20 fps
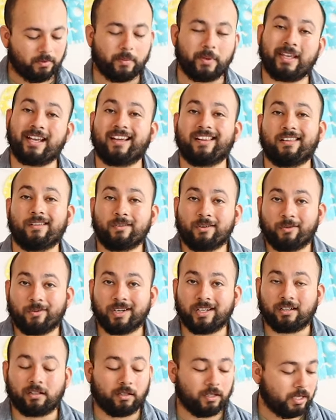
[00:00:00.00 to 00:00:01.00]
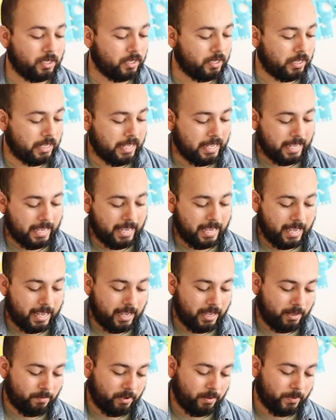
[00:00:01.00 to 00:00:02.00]
Maybe he got a little grill.
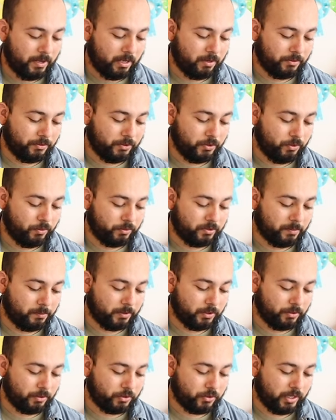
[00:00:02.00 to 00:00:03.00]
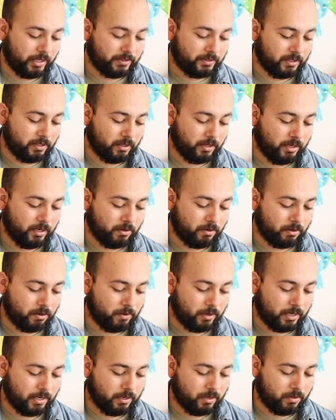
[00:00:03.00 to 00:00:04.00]
And maybe I'll do some little tracing here
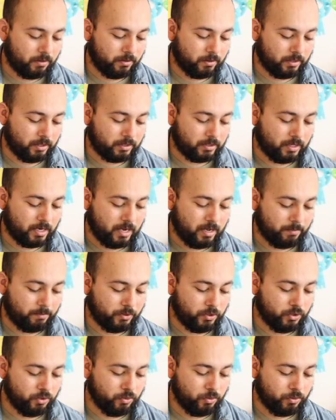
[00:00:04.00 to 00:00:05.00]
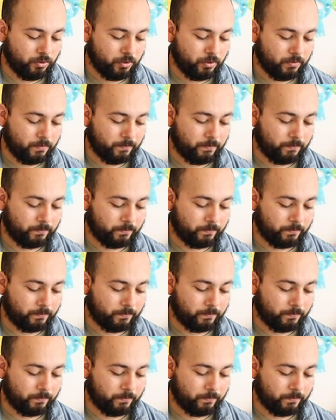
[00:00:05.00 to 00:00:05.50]
around the top jewel